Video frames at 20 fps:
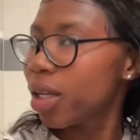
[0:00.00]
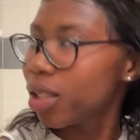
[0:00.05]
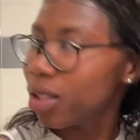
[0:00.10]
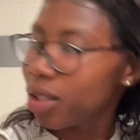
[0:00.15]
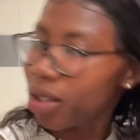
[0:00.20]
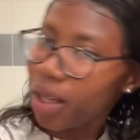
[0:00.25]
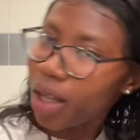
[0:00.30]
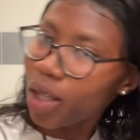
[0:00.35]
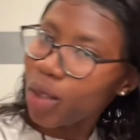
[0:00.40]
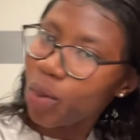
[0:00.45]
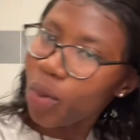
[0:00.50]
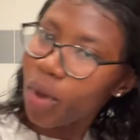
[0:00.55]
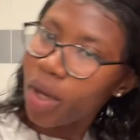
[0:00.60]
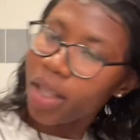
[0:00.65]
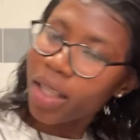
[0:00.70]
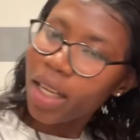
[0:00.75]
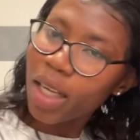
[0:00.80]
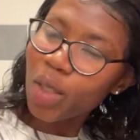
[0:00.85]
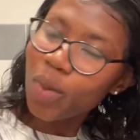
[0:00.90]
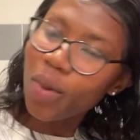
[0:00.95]
So that's why
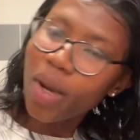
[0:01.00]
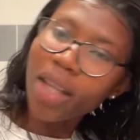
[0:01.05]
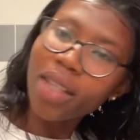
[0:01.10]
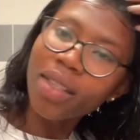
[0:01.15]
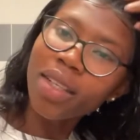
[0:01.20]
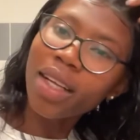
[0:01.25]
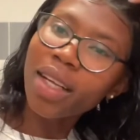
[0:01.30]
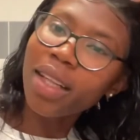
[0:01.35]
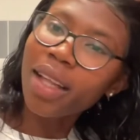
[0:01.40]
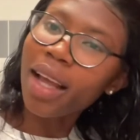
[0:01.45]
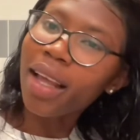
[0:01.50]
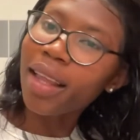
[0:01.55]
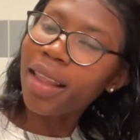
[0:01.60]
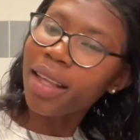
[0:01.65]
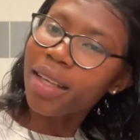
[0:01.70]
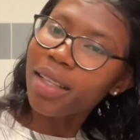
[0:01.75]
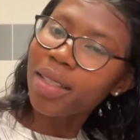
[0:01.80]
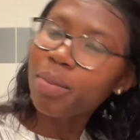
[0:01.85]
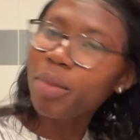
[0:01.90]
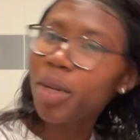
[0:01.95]
it's looking like this.